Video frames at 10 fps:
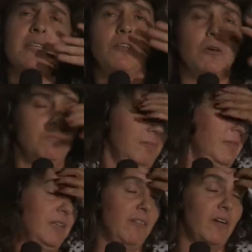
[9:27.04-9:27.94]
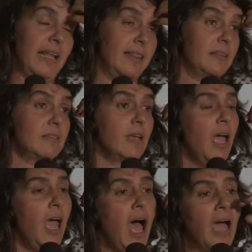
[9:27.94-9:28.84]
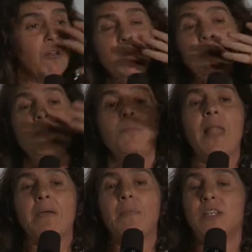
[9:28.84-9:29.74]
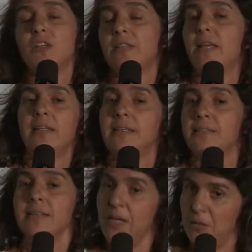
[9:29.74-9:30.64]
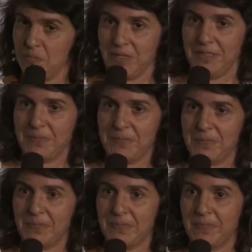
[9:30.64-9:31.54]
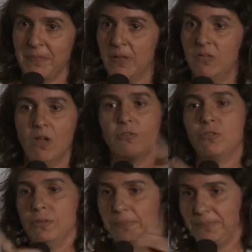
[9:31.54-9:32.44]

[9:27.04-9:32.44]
I've had this. I don't believe in black magic, then it doesn't hit me. Not true.